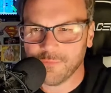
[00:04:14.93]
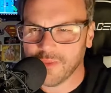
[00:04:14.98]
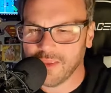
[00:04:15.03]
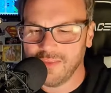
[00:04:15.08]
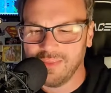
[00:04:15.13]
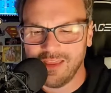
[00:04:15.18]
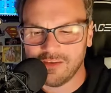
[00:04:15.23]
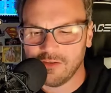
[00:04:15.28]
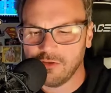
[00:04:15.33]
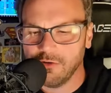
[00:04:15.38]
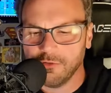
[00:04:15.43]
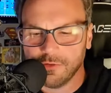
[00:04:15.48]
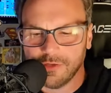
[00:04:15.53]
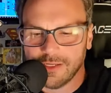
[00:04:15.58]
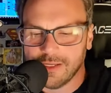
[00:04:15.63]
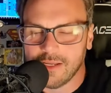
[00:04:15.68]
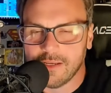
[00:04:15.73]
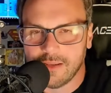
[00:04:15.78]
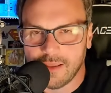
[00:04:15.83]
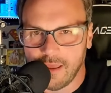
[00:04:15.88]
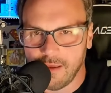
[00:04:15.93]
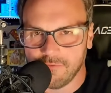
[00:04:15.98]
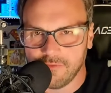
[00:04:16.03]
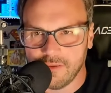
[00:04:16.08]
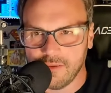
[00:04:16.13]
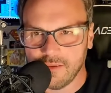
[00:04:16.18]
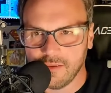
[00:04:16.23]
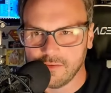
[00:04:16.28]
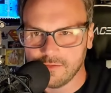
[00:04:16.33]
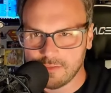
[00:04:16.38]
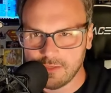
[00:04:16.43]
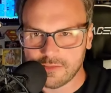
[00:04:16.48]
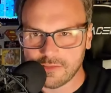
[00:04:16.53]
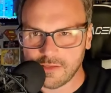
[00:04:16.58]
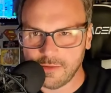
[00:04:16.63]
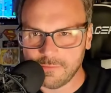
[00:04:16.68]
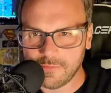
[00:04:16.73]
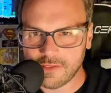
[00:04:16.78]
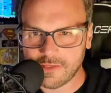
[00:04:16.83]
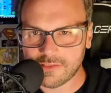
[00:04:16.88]
And that, you don't need to have kids. That's,
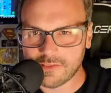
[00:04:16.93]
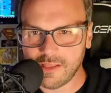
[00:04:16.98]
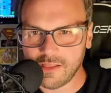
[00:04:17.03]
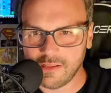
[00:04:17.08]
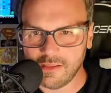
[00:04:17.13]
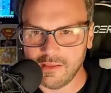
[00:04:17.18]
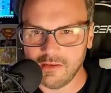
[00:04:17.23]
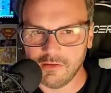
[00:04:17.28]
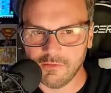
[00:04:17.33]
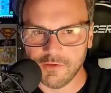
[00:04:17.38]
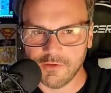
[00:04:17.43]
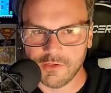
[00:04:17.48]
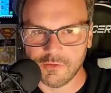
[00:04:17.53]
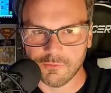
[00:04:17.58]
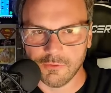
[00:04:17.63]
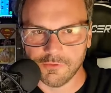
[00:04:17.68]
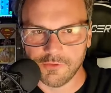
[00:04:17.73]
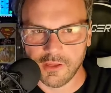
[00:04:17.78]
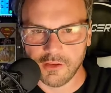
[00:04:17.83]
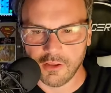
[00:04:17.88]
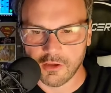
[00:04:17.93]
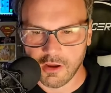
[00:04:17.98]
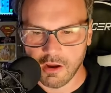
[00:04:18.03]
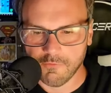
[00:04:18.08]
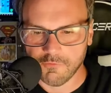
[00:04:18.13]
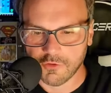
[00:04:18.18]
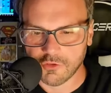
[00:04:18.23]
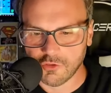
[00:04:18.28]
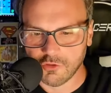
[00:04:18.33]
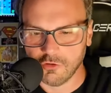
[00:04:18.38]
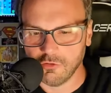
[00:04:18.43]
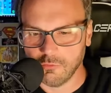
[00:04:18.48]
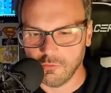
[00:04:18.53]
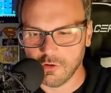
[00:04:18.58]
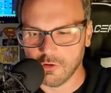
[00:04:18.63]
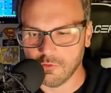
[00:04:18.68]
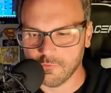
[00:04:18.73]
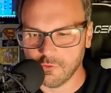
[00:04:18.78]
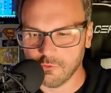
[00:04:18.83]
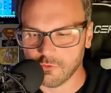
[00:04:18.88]
I mean, that's not an individual thing. Like every single
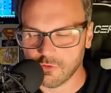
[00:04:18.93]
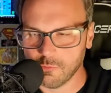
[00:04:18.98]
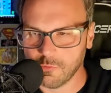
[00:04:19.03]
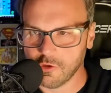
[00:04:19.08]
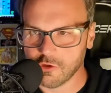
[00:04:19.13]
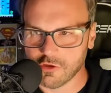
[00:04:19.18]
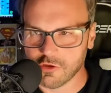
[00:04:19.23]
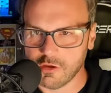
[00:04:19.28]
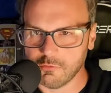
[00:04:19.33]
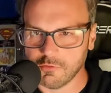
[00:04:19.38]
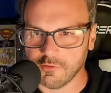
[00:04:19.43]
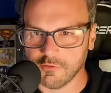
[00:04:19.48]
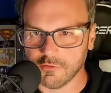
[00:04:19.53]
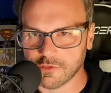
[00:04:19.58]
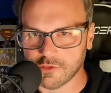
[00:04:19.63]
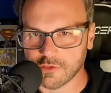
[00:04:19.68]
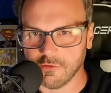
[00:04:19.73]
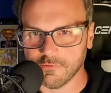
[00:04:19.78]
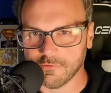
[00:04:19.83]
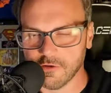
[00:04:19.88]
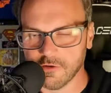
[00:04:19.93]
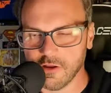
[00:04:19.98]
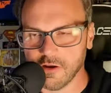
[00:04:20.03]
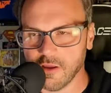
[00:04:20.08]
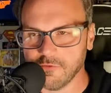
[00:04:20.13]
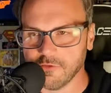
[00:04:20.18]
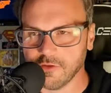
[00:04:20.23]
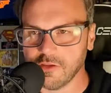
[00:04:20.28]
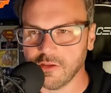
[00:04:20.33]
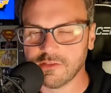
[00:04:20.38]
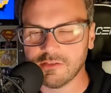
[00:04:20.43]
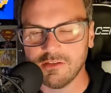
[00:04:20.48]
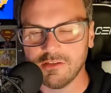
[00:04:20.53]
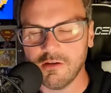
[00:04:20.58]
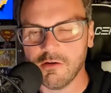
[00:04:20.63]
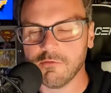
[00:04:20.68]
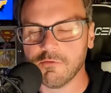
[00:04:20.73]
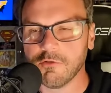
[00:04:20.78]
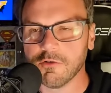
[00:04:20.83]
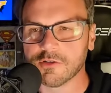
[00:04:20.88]
one of you should be ashamed of yourself for not having kids.
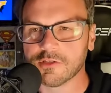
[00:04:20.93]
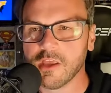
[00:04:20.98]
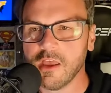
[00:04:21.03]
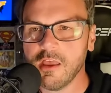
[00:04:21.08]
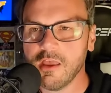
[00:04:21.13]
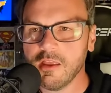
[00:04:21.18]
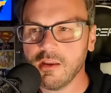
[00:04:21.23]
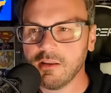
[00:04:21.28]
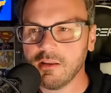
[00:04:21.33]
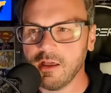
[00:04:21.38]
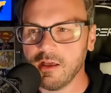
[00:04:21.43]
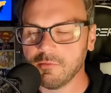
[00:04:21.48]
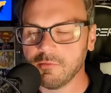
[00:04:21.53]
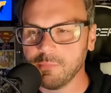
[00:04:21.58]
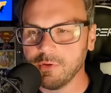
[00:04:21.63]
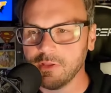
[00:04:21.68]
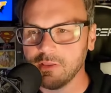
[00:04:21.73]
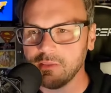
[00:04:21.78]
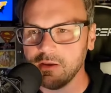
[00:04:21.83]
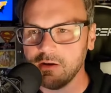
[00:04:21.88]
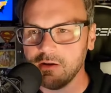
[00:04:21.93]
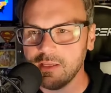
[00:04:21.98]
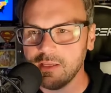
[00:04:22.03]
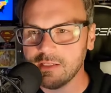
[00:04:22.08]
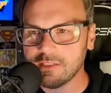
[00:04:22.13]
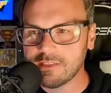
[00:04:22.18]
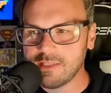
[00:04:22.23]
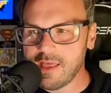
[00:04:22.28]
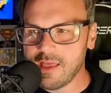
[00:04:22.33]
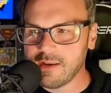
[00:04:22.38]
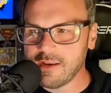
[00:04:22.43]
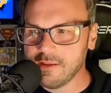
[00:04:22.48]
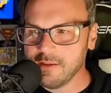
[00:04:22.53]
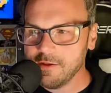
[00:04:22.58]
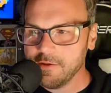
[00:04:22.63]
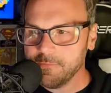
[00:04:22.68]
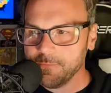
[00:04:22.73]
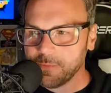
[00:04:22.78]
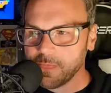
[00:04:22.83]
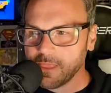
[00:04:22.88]
No, of course not. But there is that,
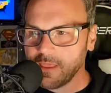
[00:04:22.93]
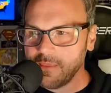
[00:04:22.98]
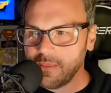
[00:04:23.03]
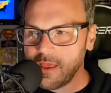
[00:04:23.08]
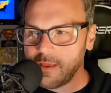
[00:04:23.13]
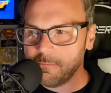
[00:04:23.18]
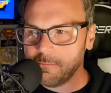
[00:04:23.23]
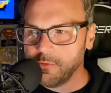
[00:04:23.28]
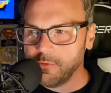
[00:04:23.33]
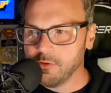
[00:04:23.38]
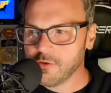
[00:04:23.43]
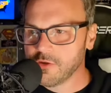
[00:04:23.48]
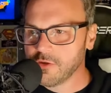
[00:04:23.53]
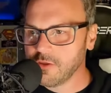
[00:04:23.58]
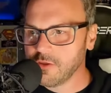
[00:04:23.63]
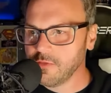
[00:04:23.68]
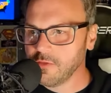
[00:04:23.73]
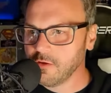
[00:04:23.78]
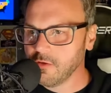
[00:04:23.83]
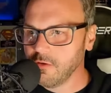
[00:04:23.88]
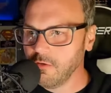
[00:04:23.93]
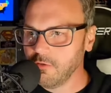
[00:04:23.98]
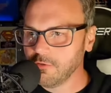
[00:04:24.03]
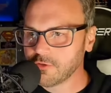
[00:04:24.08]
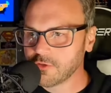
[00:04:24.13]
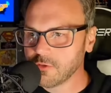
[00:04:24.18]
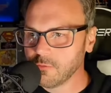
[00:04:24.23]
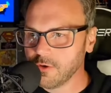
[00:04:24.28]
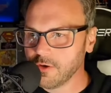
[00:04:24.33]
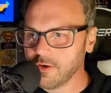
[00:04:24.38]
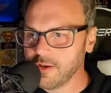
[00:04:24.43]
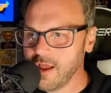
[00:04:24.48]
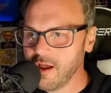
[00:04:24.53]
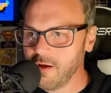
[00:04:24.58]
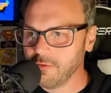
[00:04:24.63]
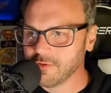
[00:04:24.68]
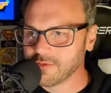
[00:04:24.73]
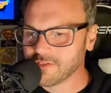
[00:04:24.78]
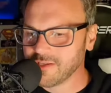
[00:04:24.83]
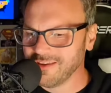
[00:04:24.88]
that push in the culture where
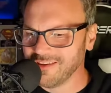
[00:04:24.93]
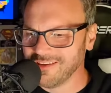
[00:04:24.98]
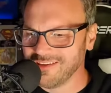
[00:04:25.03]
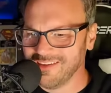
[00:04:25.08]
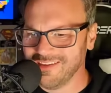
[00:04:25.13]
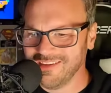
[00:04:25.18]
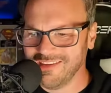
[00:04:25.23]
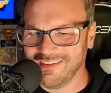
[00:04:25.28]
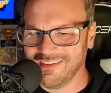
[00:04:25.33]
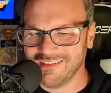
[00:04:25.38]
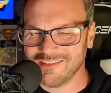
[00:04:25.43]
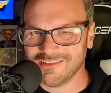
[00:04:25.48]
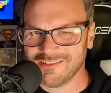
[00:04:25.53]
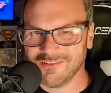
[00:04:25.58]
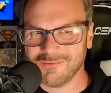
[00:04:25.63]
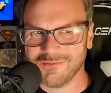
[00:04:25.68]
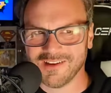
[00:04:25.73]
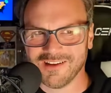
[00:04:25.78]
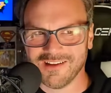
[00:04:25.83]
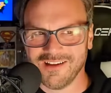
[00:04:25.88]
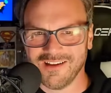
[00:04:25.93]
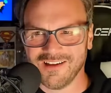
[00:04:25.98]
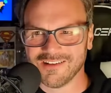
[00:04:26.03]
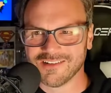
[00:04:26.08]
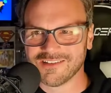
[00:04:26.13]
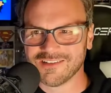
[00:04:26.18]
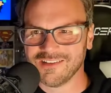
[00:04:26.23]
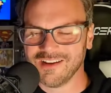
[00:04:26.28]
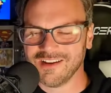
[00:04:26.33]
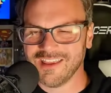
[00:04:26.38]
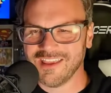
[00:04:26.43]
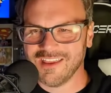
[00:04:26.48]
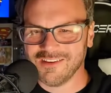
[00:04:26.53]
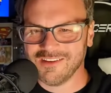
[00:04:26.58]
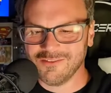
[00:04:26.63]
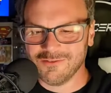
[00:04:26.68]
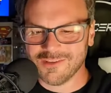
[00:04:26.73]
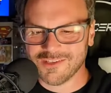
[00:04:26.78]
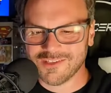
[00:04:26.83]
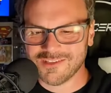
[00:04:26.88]
now it's like kids. Oh my gosh, then I
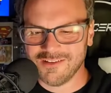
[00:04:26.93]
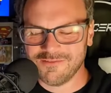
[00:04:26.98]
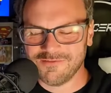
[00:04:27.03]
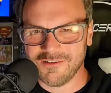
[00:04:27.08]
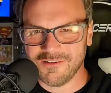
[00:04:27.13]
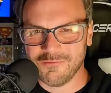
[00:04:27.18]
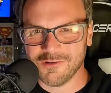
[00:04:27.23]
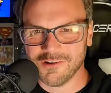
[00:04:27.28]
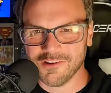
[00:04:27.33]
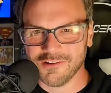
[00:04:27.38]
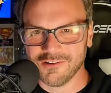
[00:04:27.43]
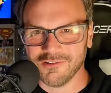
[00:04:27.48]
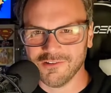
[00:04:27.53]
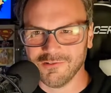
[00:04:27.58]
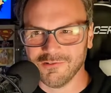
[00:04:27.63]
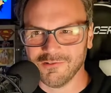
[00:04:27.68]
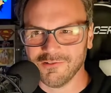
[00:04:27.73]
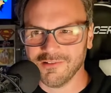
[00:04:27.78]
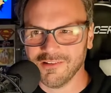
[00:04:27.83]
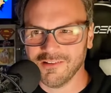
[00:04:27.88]
can't do the stuff I want to do.